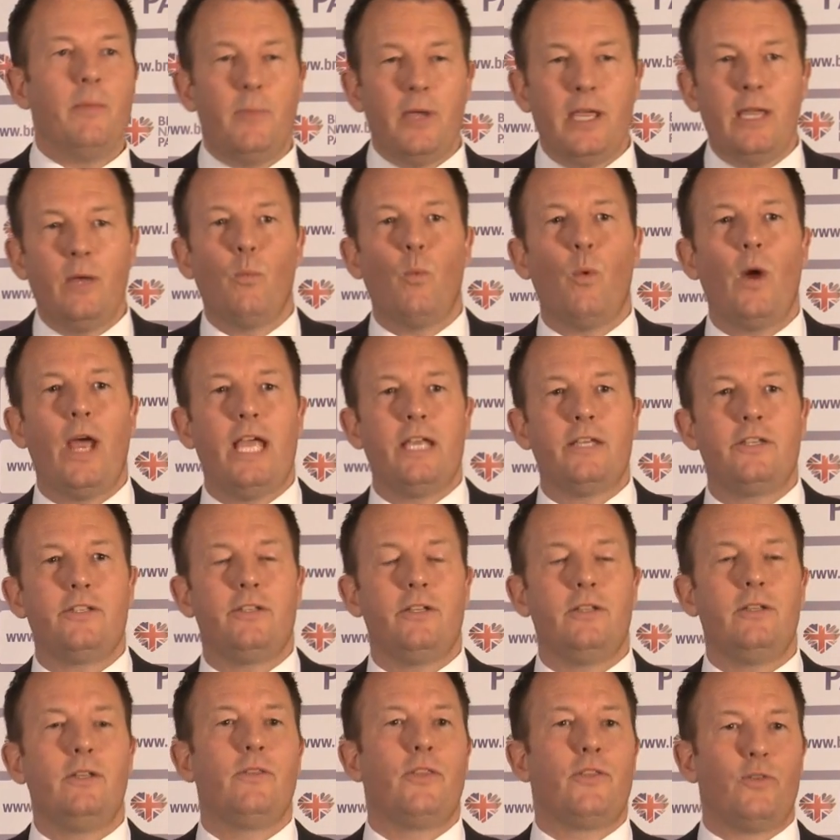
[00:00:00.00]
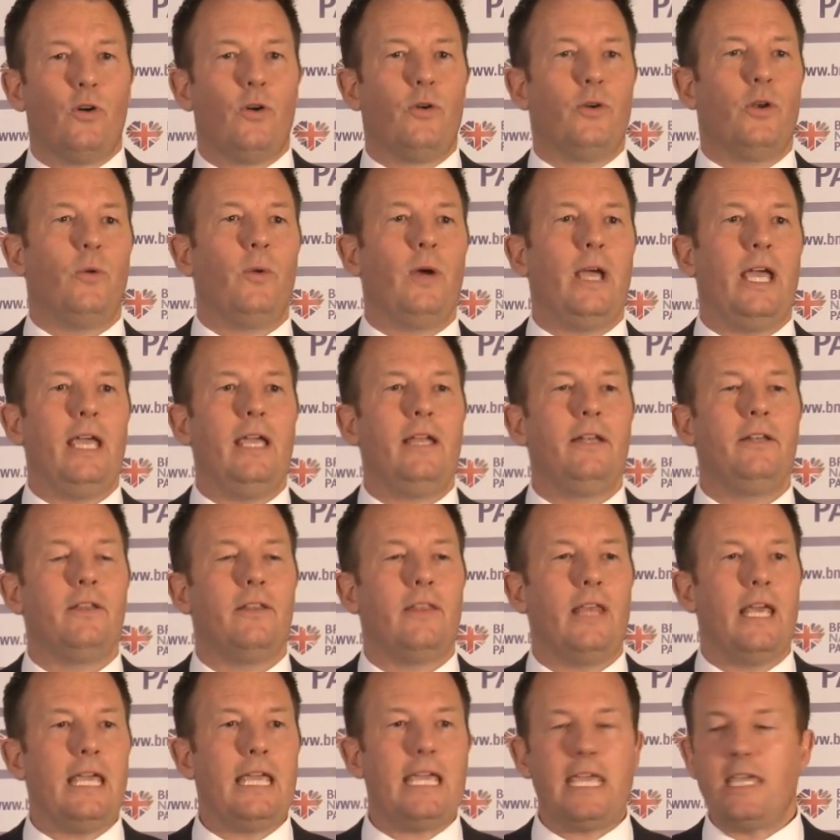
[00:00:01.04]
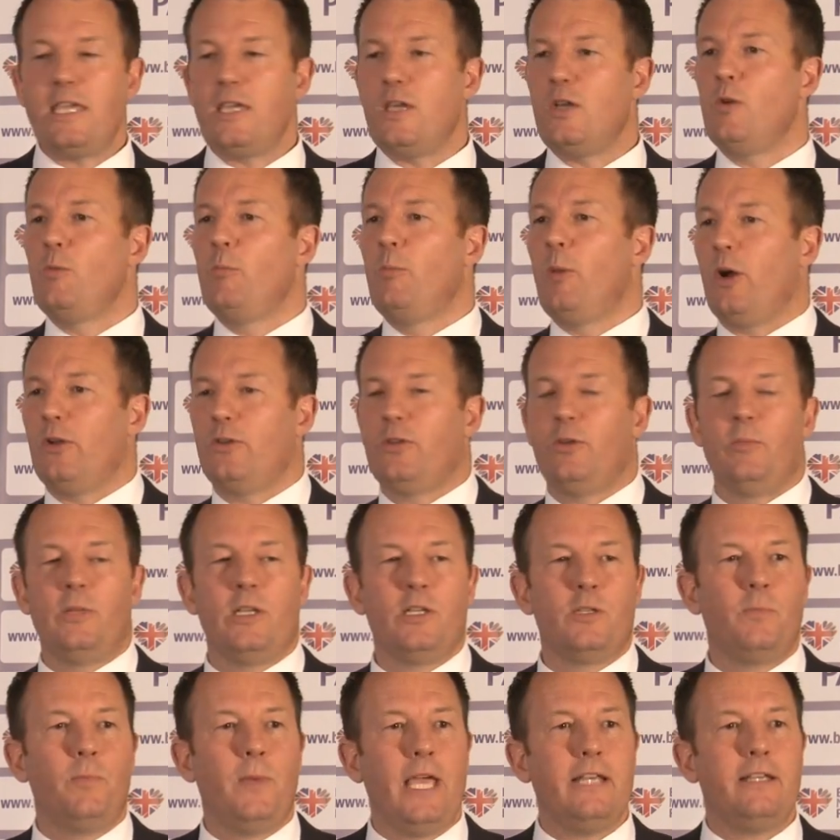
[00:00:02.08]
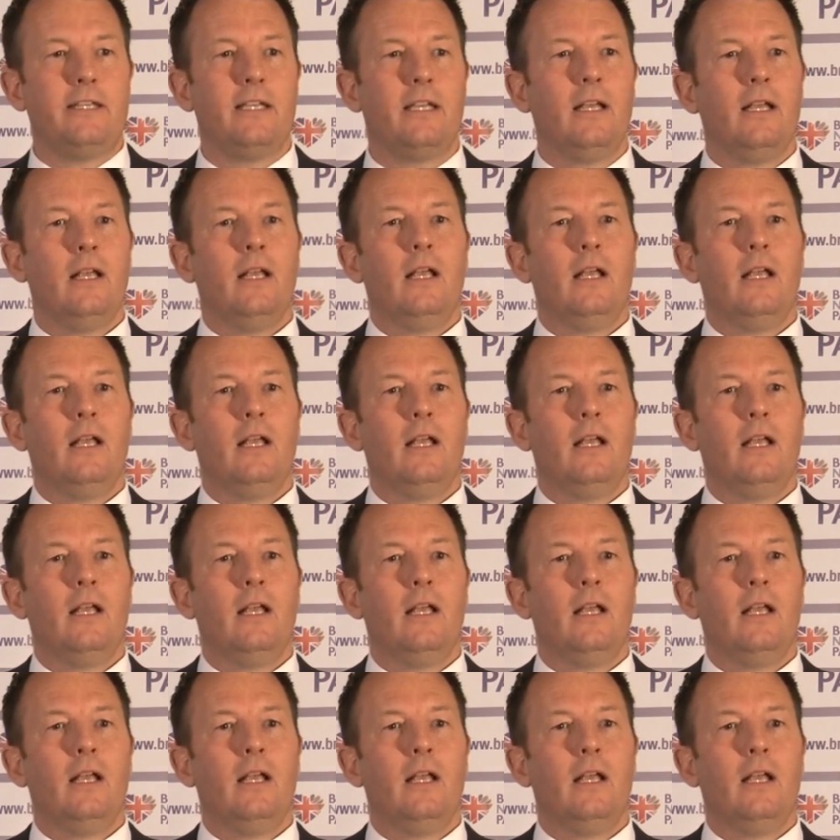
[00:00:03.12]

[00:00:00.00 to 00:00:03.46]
being wasted and thrown away into the EU bottomless pit.